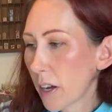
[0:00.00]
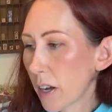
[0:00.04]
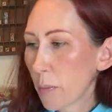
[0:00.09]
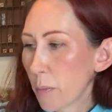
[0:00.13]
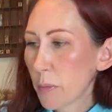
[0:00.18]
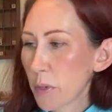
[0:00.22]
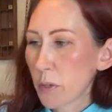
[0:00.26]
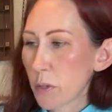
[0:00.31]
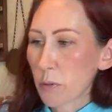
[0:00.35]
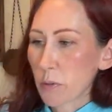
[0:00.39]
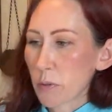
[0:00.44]
I'm
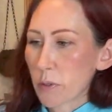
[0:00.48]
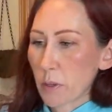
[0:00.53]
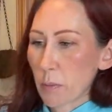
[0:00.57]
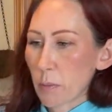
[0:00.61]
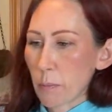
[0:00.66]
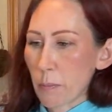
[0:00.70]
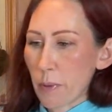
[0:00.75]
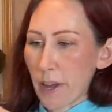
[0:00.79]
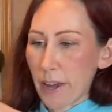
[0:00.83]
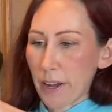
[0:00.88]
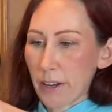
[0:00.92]
going to use the
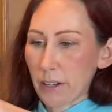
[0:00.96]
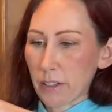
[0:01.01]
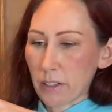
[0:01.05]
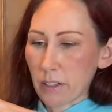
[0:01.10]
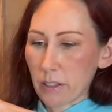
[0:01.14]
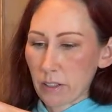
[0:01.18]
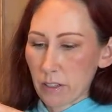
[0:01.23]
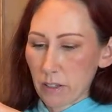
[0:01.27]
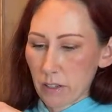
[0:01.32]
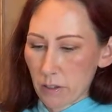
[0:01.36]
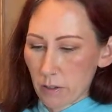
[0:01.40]
back
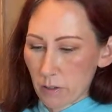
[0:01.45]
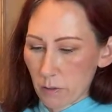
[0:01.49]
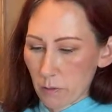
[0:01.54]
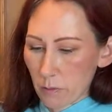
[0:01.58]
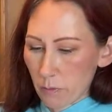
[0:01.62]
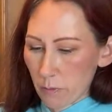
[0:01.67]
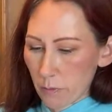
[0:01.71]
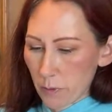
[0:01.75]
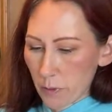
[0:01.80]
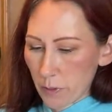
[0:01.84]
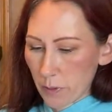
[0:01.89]
of